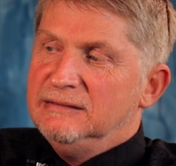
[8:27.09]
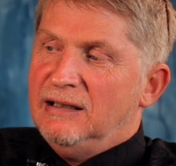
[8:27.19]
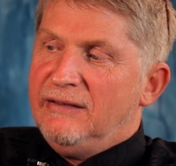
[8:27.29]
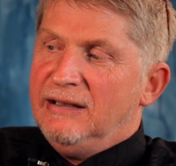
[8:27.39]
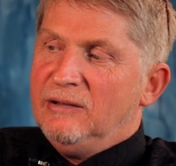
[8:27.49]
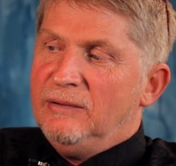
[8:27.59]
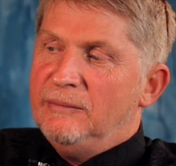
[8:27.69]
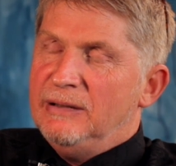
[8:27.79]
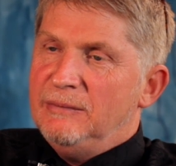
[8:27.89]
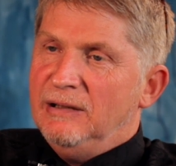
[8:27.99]
I think
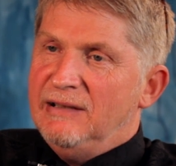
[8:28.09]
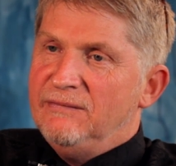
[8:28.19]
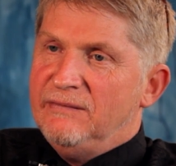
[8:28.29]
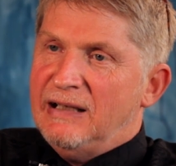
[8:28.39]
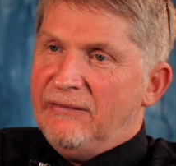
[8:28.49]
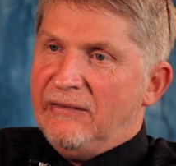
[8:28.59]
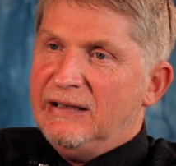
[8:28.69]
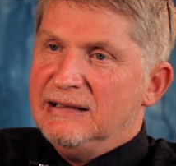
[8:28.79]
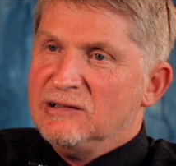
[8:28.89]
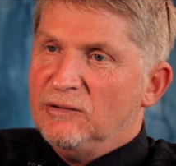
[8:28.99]
queer people have other
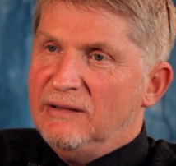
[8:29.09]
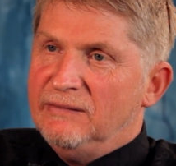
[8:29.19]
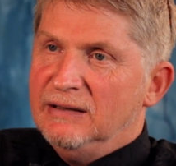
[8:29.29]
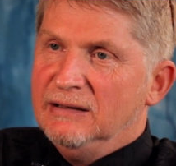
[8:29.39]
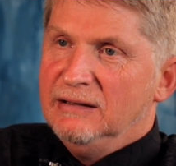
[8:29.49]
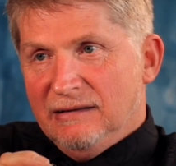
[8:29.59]
things to offer.